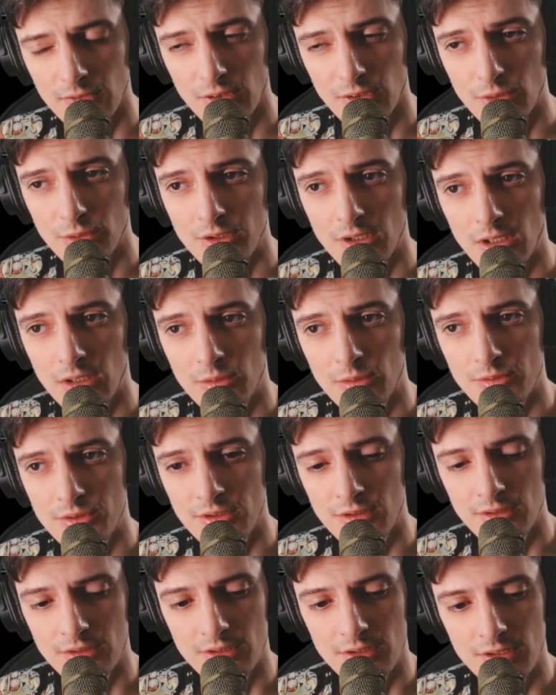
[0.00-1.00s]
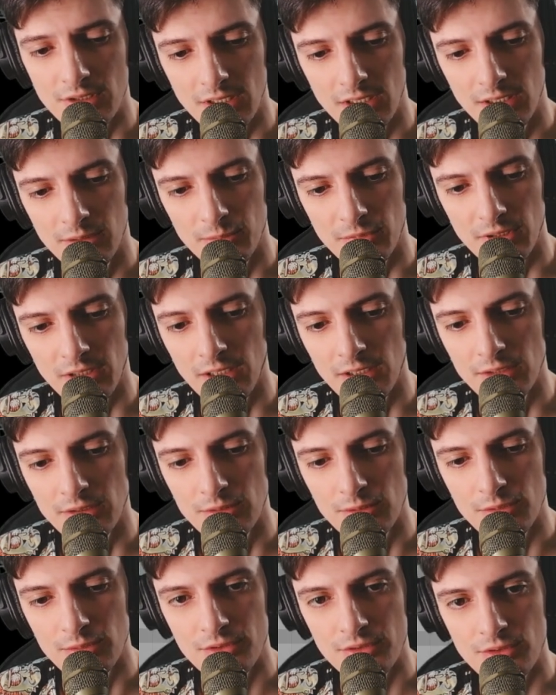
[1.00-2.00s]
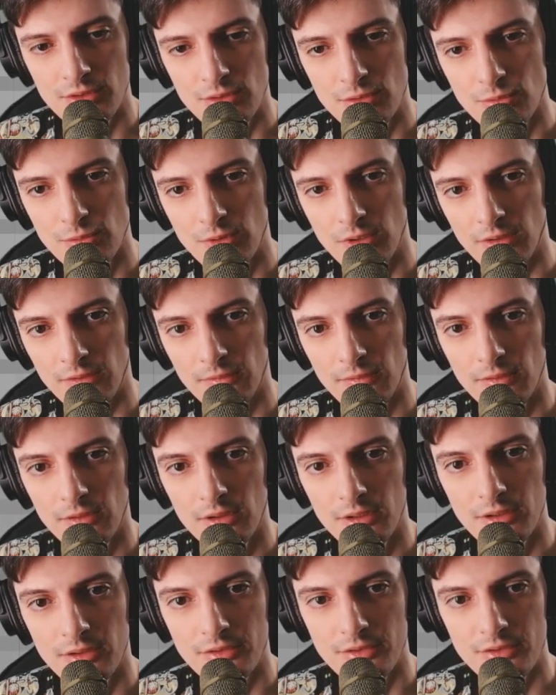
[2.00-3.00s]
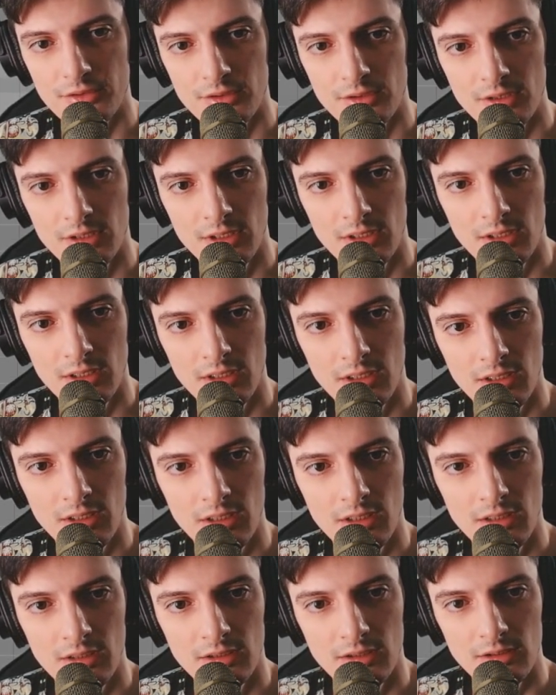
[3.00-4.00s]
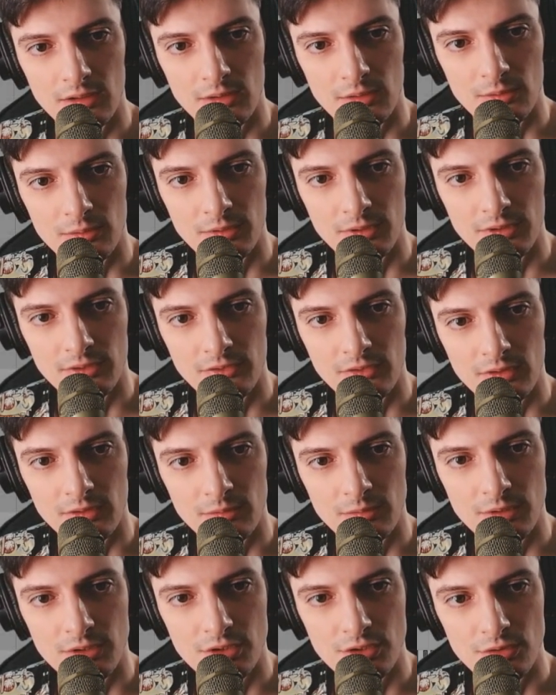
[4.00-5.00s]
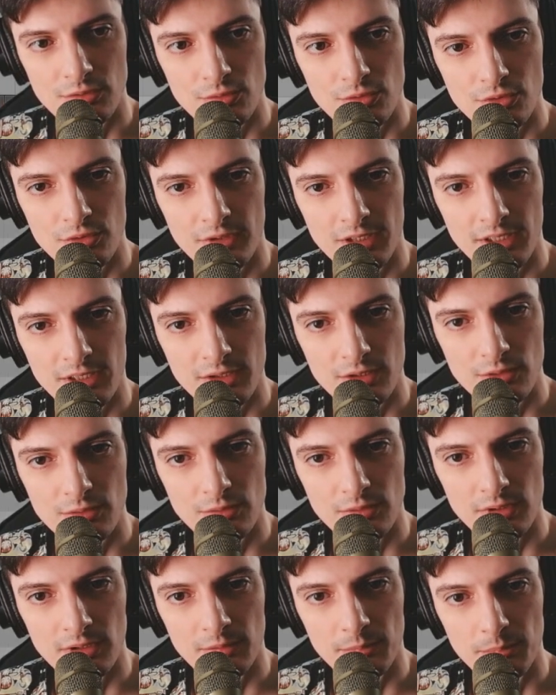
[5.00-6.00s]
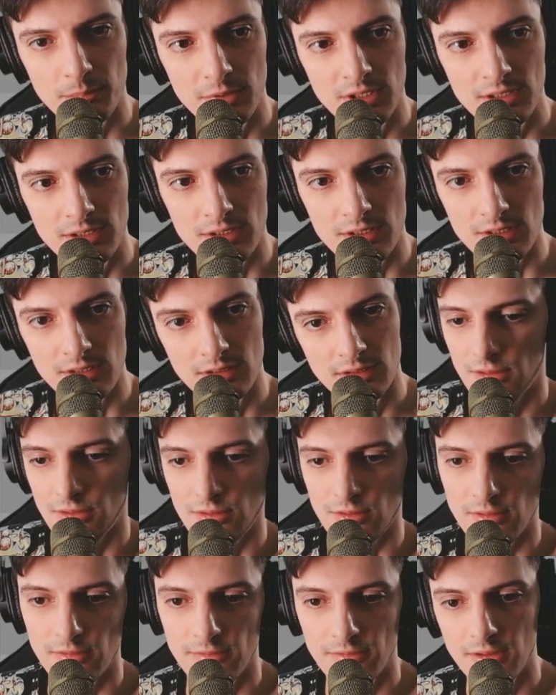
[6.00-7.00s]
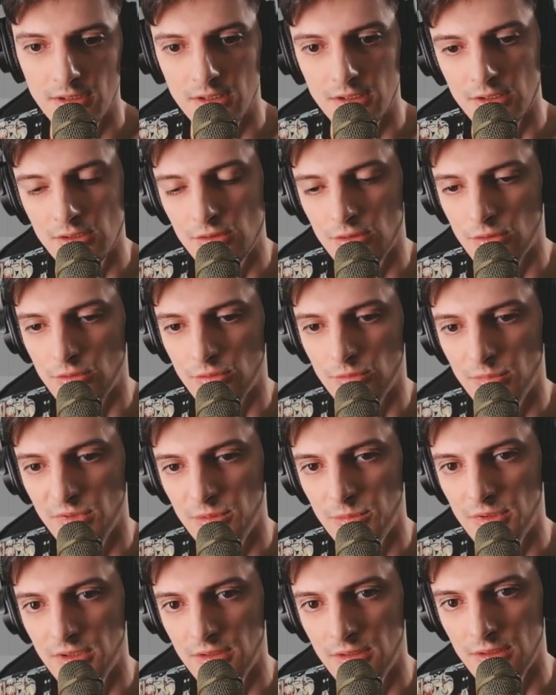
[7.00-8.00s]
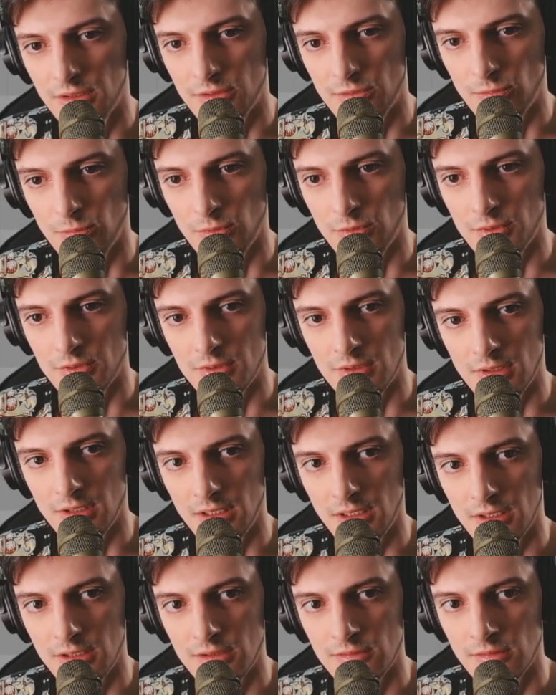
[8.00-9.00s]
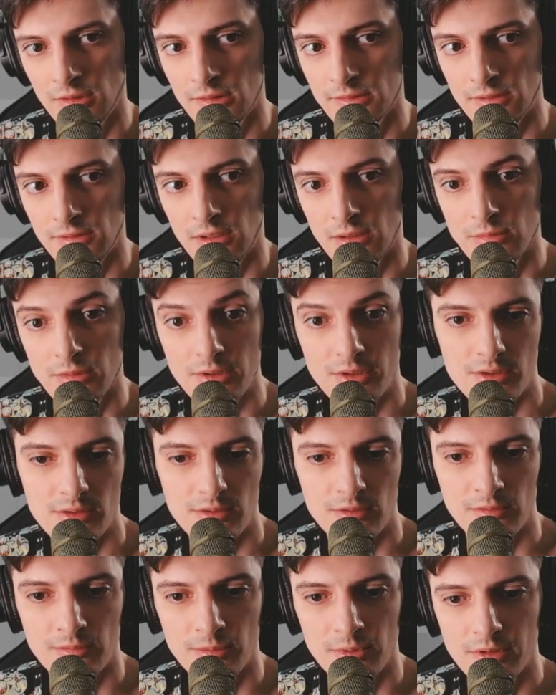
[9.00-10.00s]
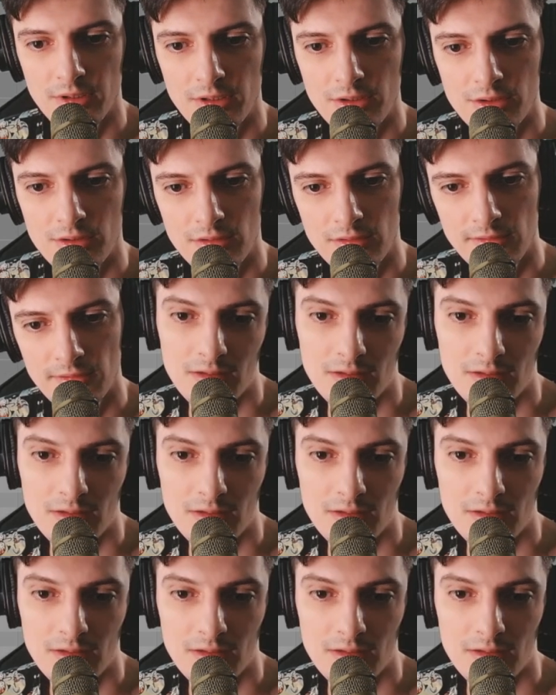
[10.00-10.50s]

not counting the time I used to convert, you know, his original track to a MIDI. So I think in total maybe this was like 12 hours of production.